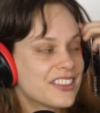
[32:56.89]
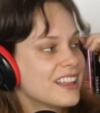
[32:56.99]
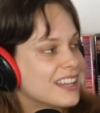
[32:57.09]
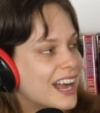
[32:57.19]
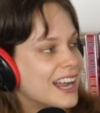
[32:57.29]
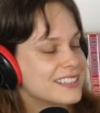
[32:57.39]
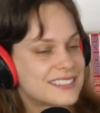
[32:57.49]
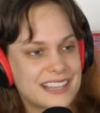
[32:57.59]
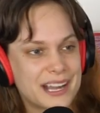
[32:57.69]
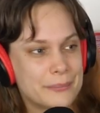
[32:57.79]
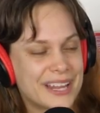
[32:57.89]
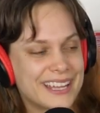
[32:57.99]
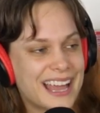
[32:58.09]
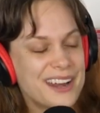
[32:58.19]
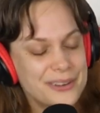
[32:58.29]
Here are the lines that I'm
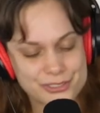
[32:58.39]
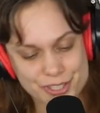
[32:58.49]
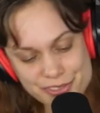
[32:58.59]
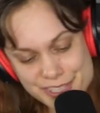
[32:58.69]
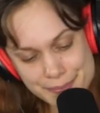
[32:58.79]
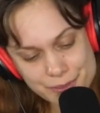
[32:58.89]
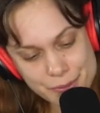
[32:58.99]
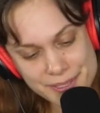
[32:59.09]
like, I don't know, do you respect